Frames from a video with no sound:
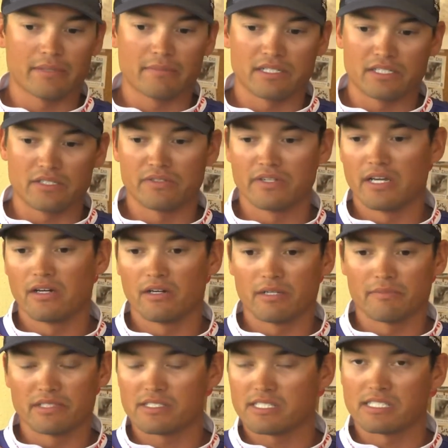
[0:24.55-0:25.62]
I mean,
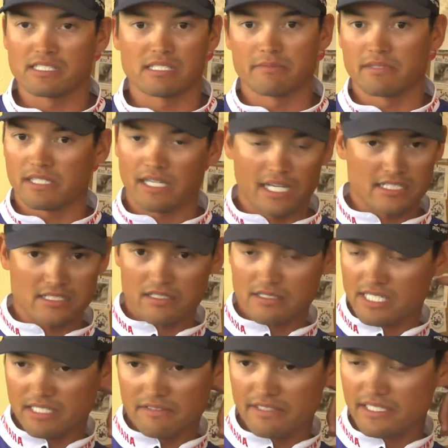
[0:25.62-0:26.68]
you see some of the guys on
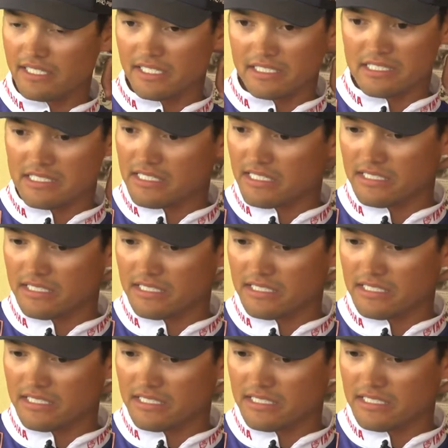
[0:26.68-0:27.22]
TV.